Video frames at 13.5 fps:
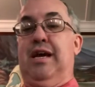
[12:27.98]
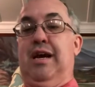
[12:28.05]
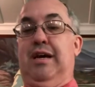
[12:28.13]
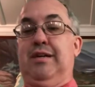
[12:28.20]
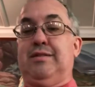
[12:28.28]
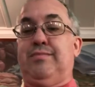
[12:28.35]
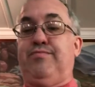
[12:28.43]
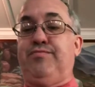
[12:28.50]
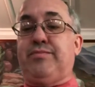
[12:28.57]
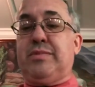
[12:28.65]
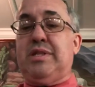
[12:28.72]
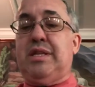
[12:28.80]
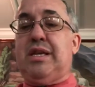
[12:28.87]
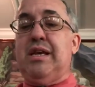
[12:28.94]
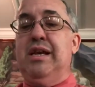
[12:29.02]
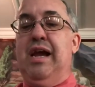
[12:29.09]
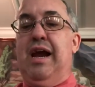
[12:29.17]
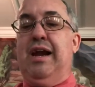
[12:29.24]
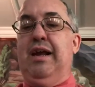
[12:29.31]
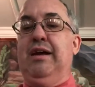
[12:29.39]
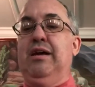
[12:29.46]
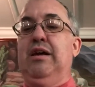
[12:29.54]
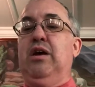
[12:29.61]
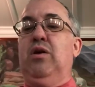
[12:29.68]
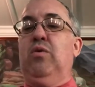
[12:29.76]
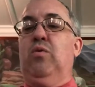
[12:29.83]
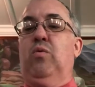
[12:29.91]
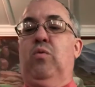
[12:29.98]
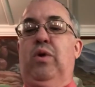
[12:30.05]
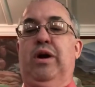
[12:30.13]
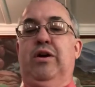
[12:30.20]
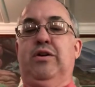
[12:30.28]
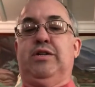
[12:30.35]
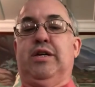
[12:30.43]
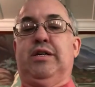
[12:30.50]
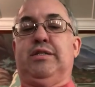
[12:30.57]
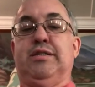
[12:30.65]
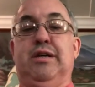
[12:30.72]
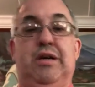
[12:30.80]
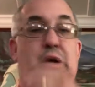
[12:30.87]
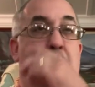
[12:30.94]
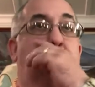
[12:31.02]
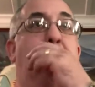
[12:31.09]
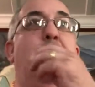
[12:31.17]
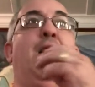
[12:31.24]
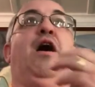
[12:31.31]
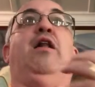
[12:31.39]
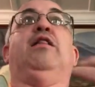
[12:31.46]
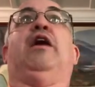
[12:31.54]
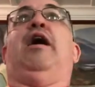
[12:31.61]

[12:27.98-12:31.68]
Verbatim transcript: things. And he, we are just a